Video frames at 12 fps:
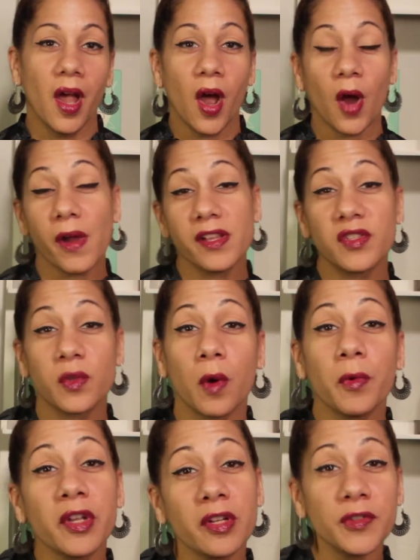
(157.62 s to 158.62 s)
All right, so what
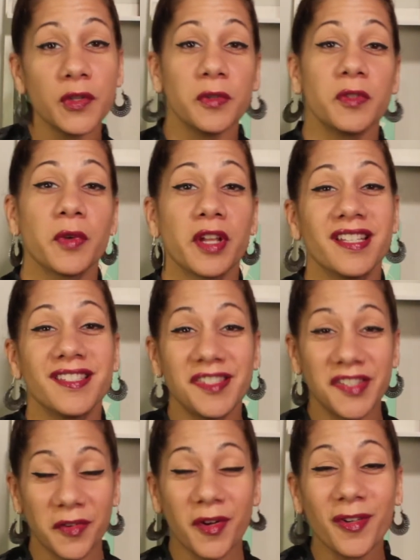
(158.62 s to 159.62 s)
we're going to do is we're going to
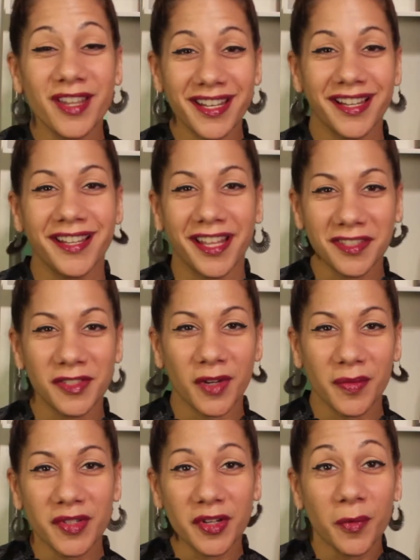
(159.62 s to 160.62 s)
zero in on that
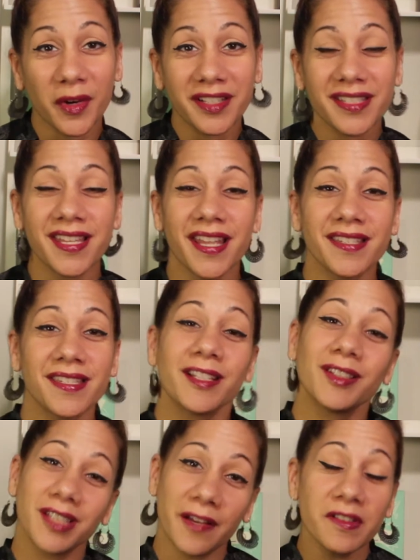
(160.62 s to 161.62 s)
scripture where it says,
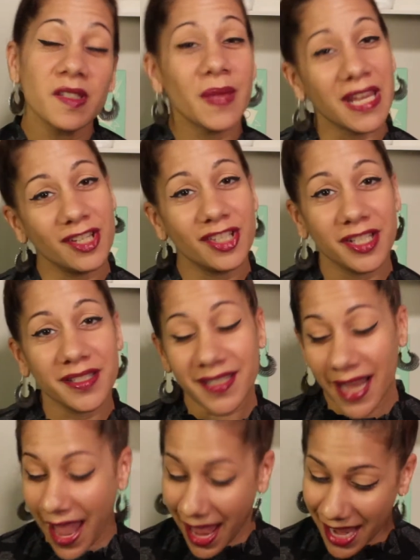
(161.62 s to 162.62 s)
love is patient
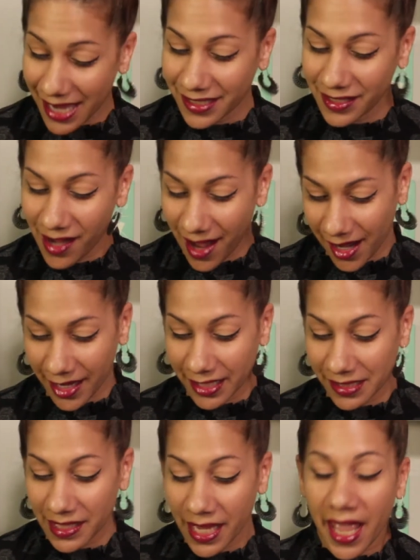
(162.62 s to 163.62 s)
and
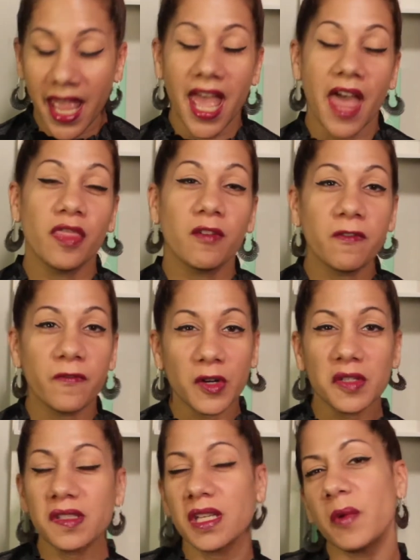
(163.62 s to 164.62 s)
kind. And the
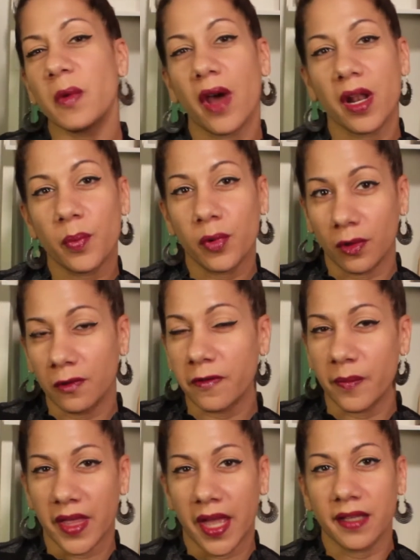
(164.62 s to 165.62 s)
first thing we want to pull
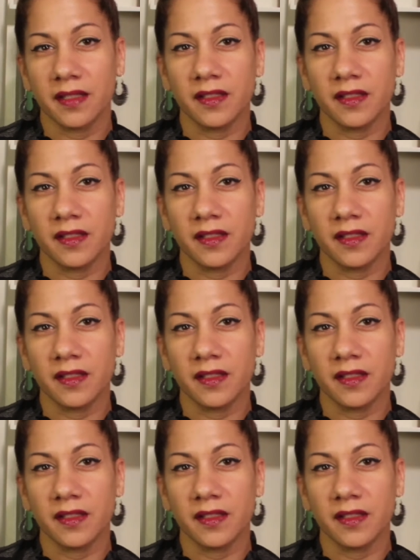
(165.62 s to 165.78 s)
from that